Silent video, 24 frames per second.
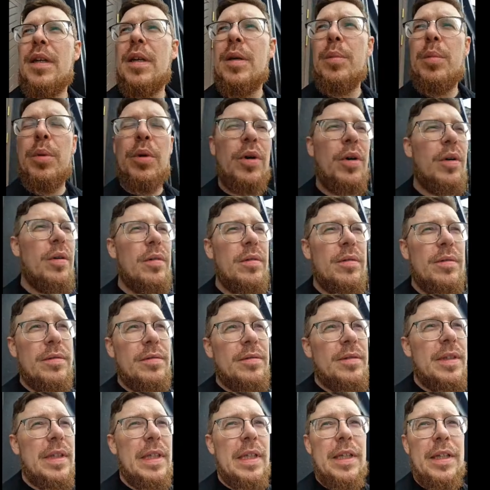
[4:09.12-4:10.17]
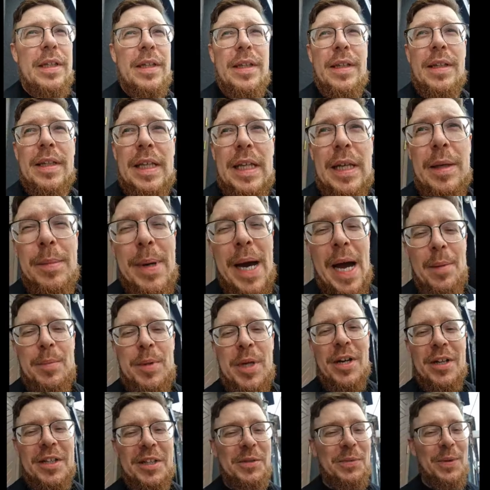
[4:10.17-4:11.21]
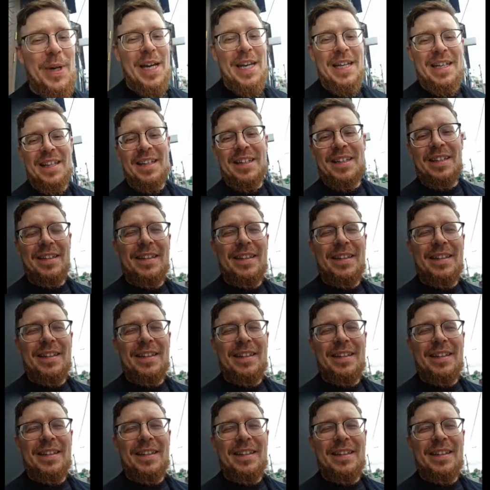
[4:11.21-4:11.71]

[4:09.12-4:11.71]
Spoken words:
But he might be on his way.